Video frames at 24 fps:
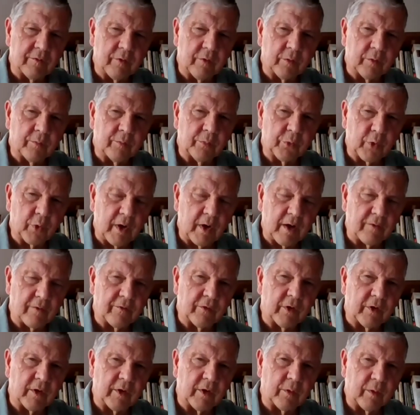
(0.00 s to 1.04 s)
prayer
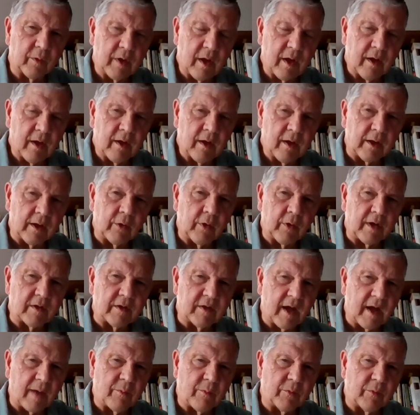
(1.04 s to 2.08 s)
for a great
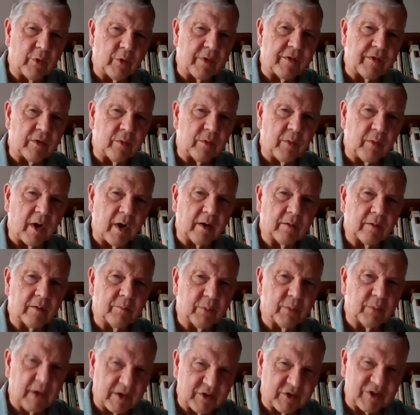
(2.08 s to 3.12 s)
time with you, Mark.
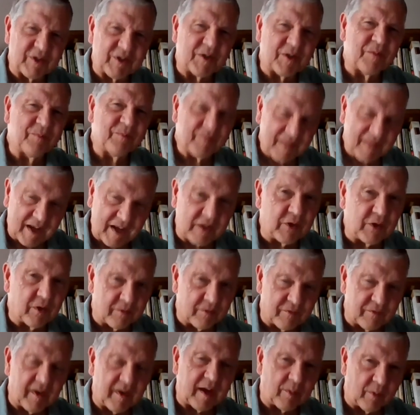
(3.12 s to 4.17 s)
Bless you and your
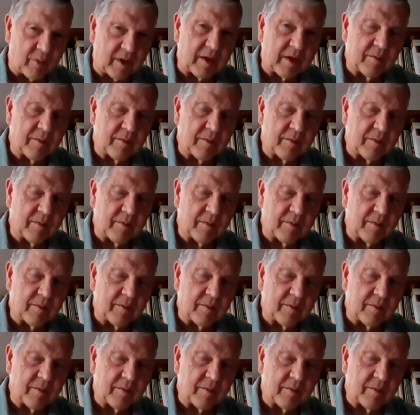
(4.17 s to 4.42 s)
family.